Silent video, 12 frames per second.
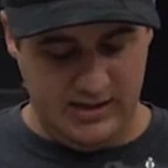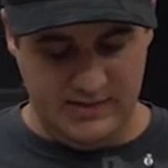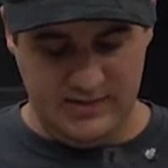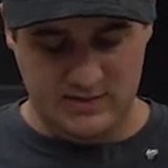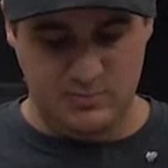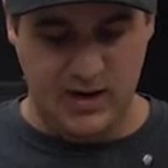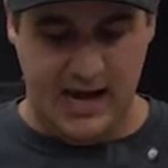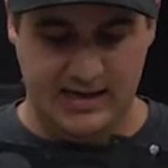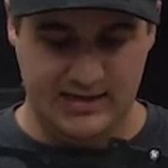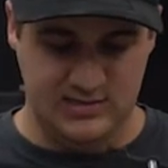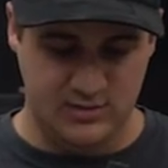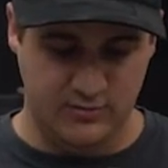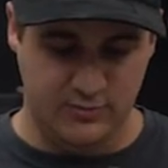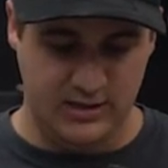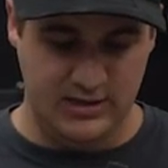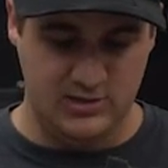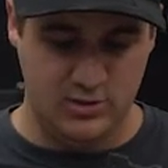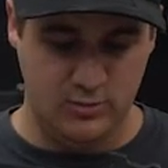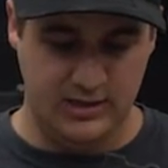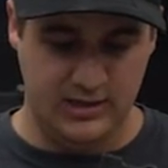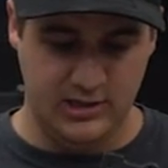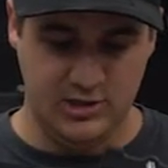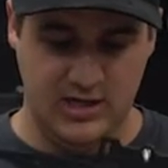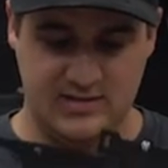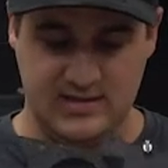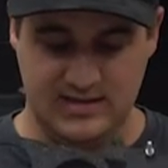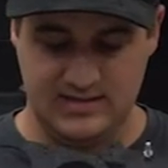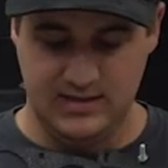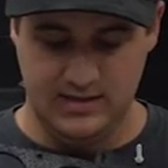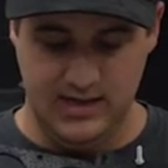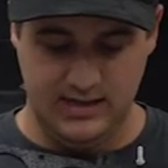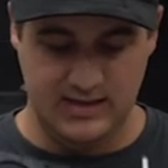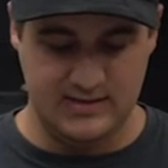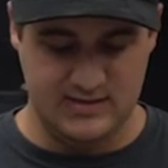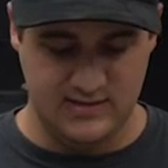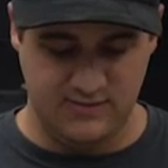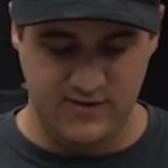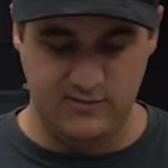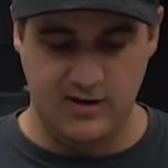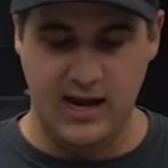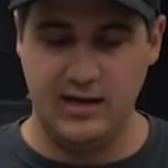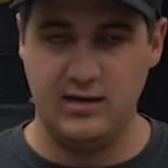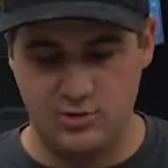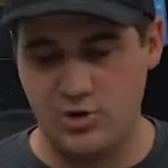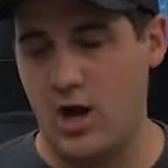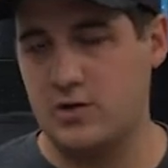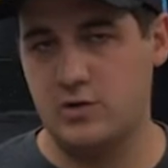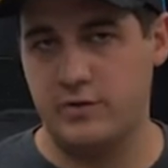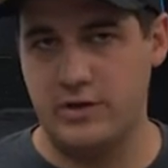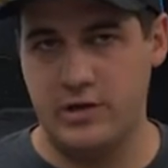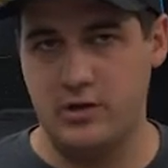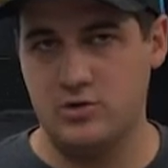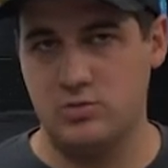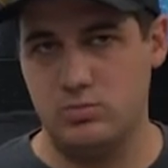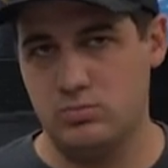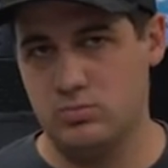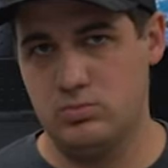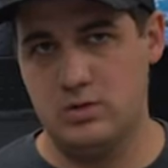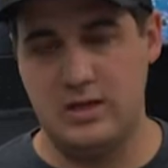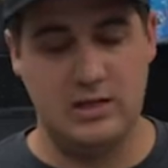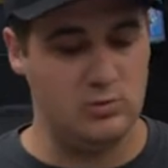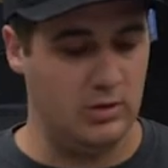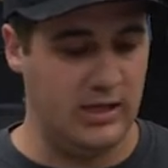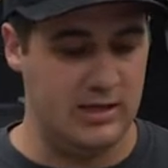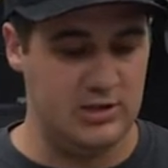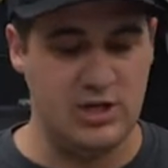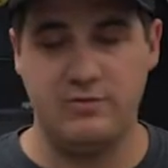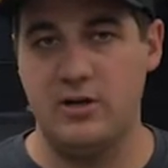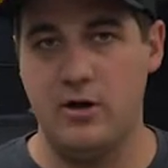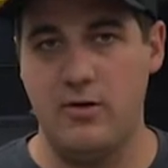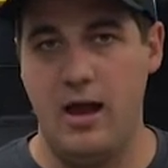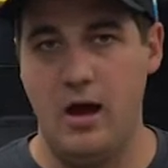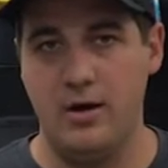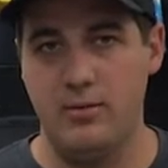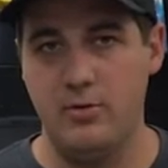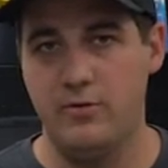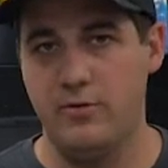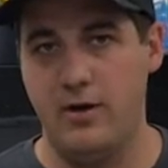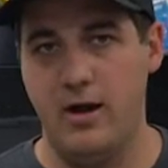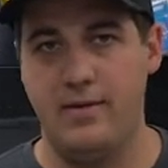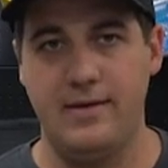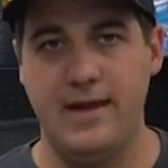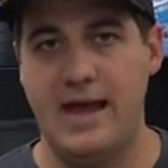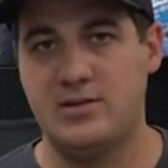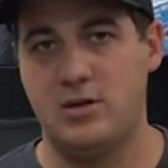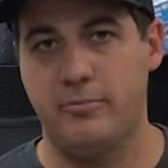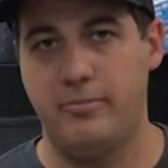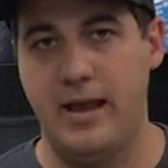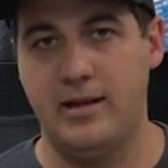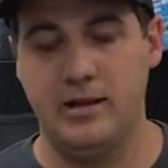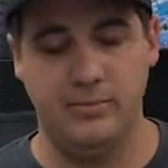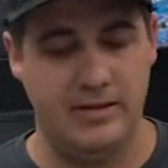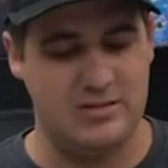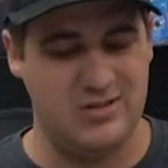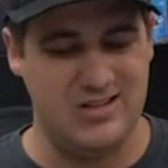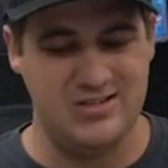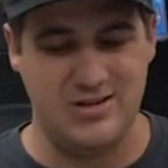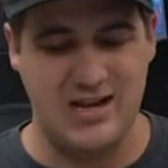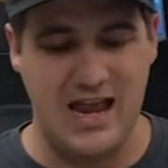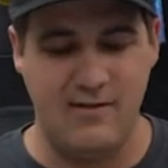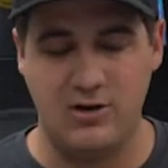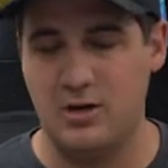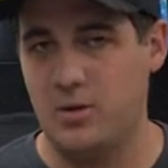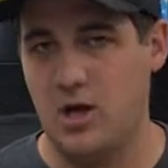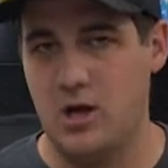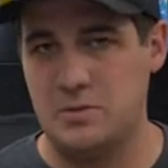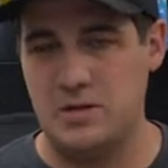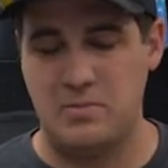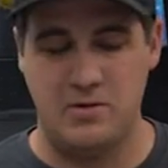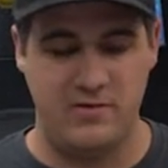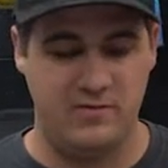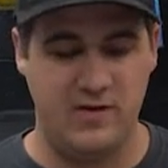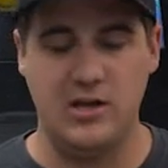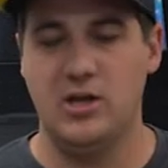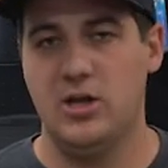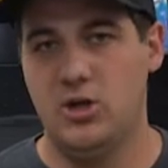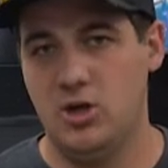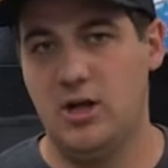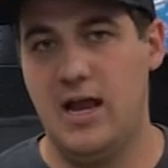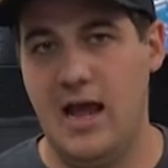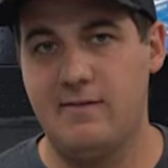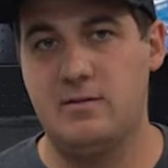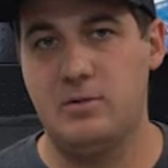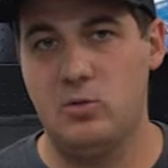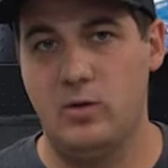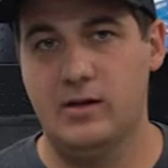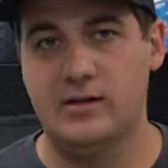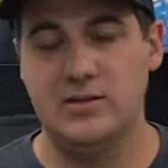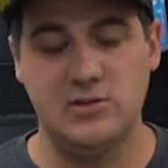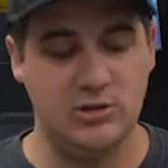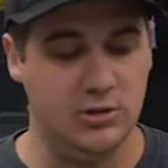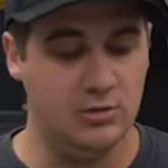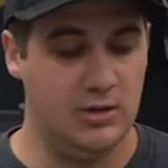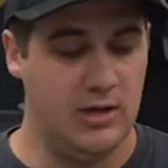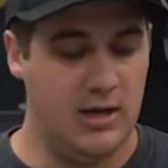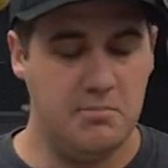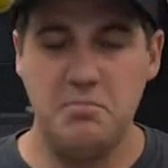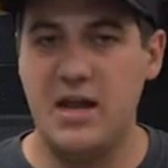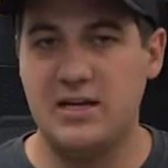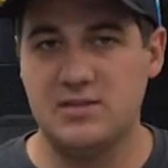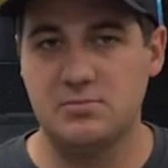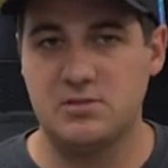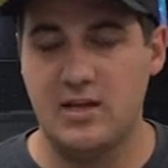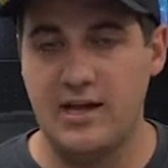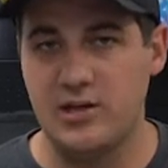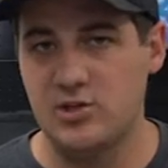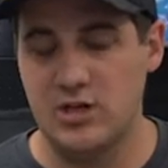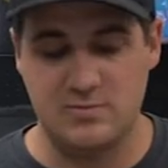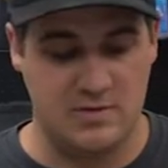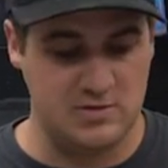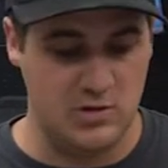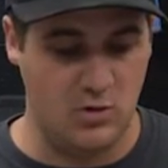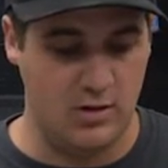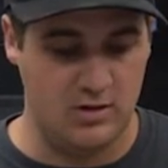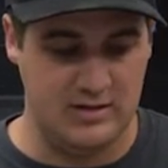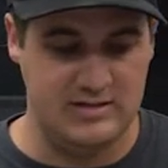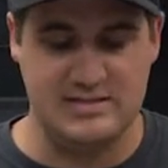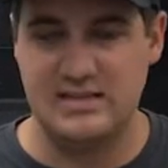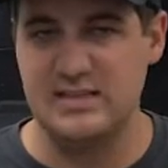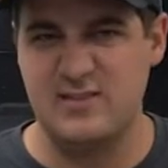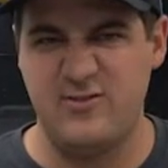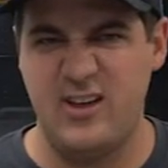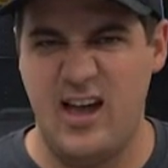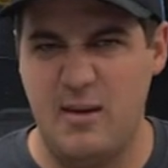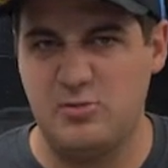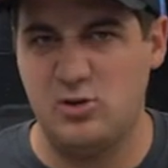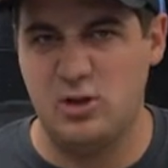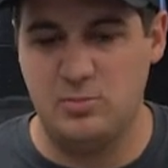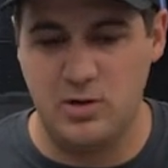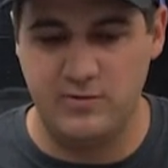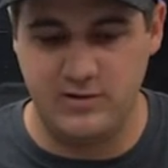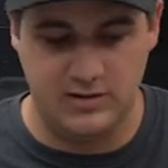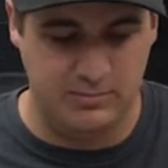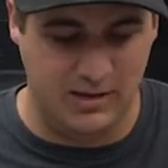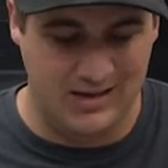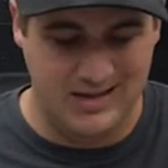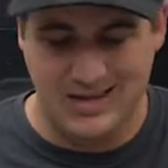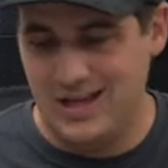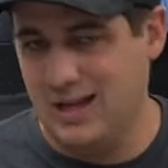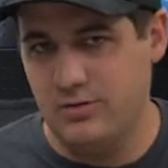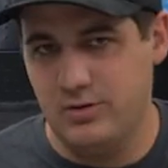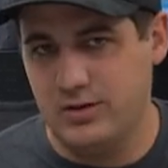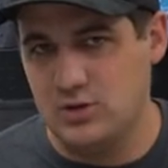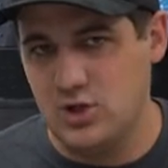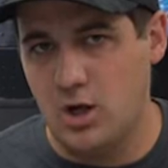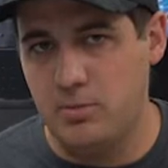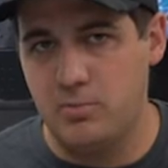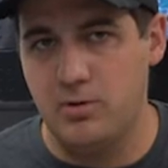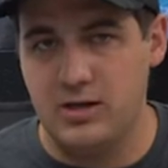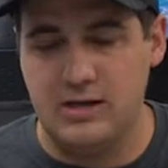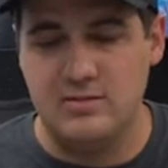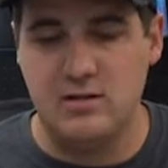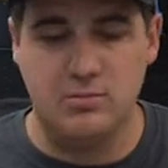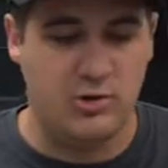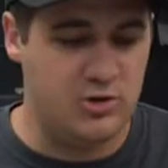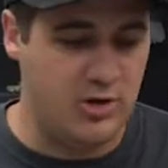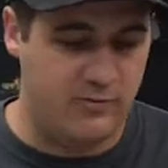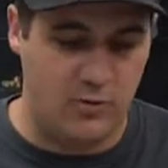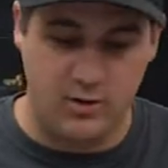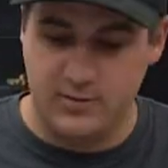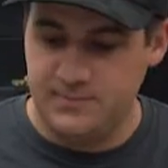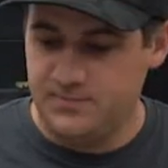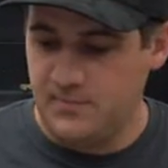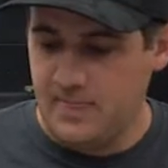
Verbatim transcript: in this bracket, so if we need to, we can adjust this and, and get this to fit right. Trucks over the years things will get shifted around and moved around in the dash coupe bent a little bit. So these are never gonna be 100% perfect fit. You're gonna have to be willing to make some slight adjustments in order to get these things to fit absolutely perfectly, but it really should all be pretty easy and pretty straightforward.